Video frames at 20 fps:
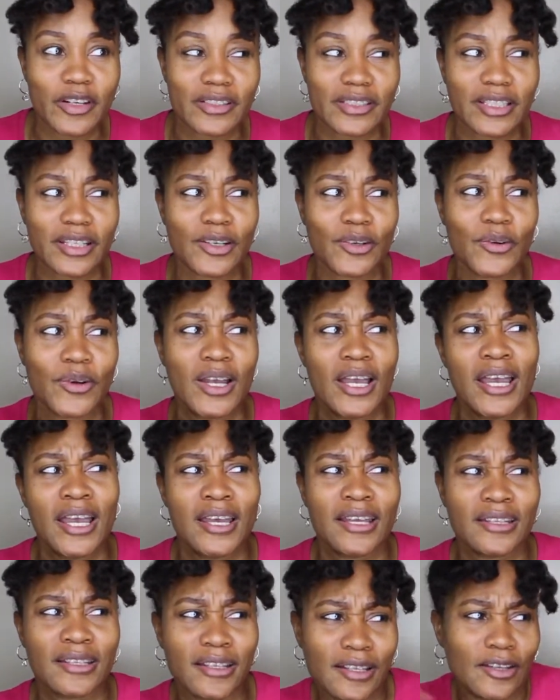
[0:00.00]
So
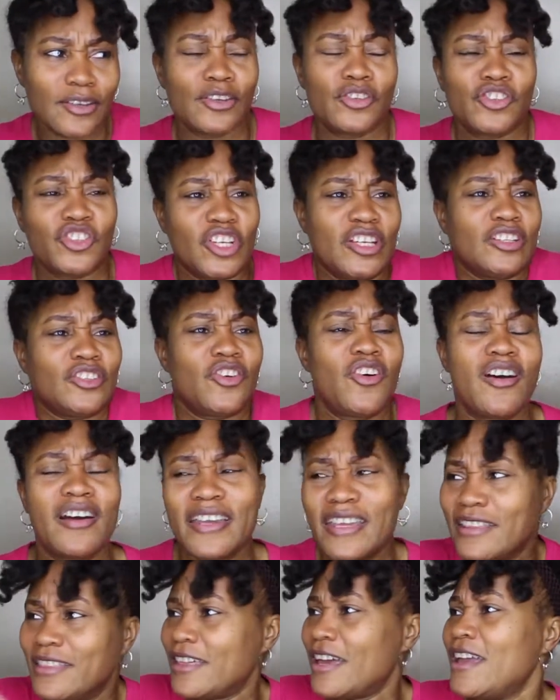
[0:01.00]
the little shit
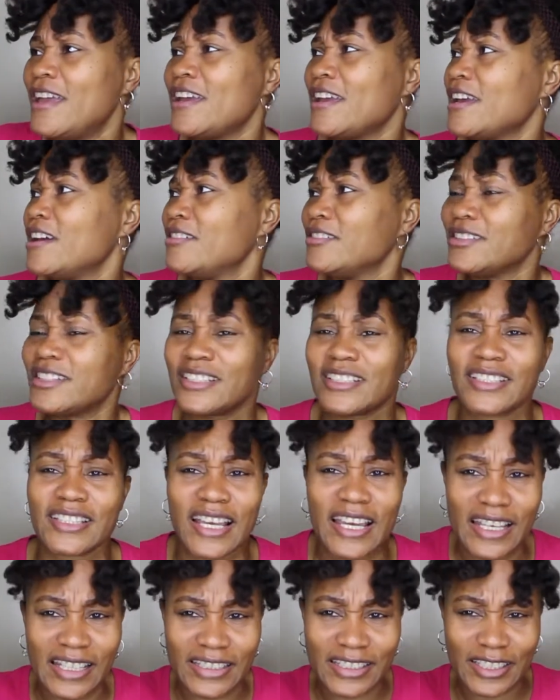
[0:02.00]
talky thing, it was just
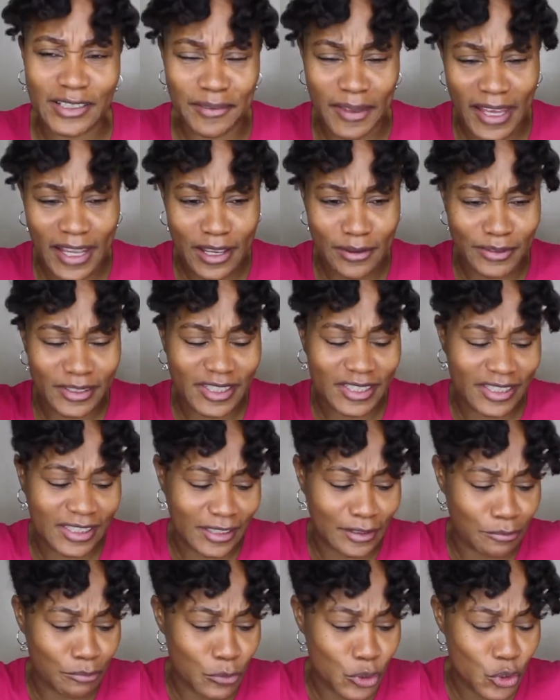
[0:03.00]
like, it seemed like it was just
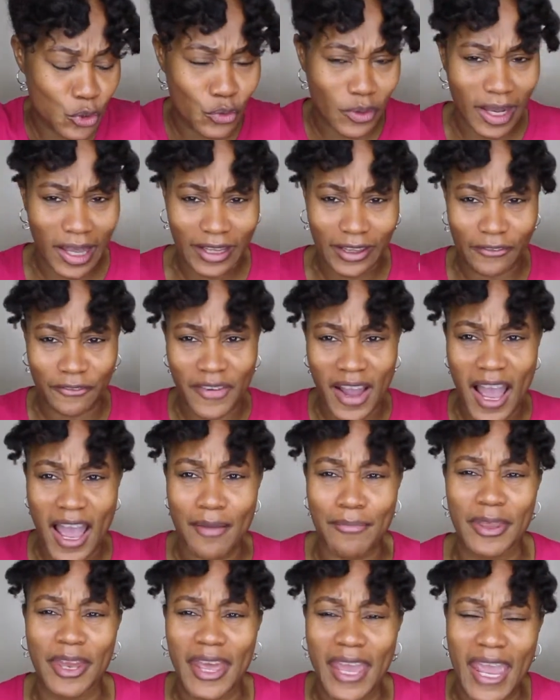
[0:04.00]
the mood, like the
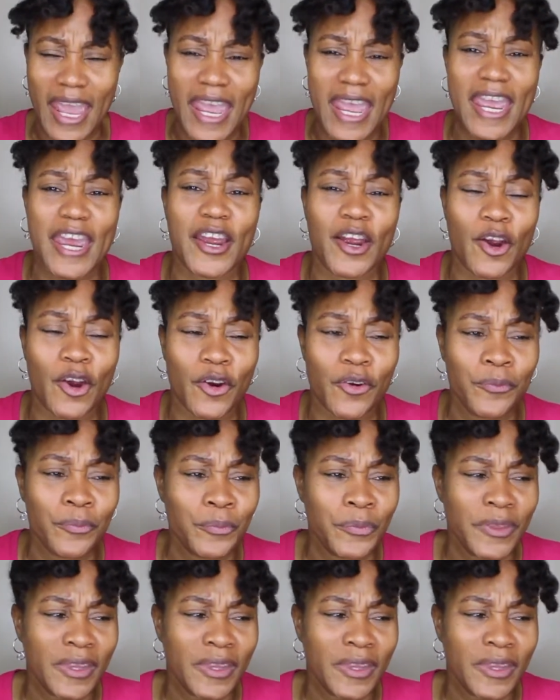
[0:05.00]
vibe in the air,